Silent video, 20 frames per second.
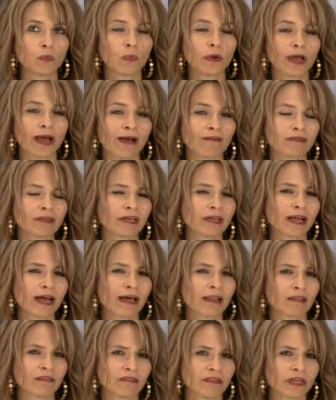we have to get
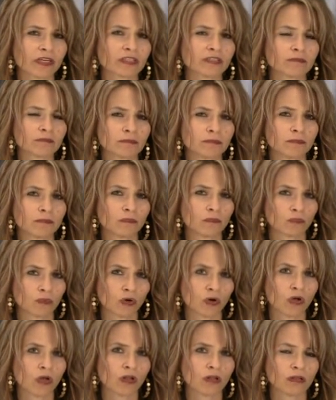out of the victim
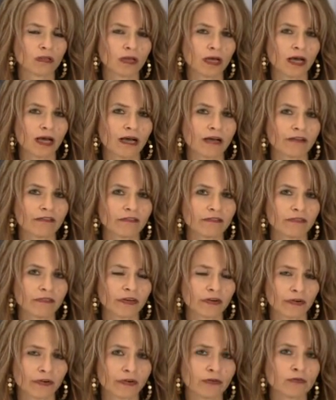role of
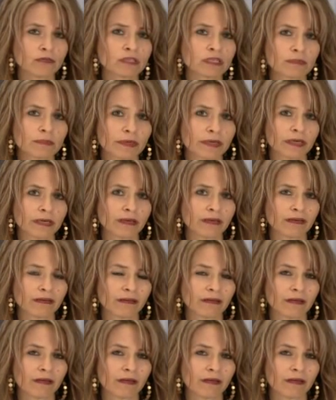they're using me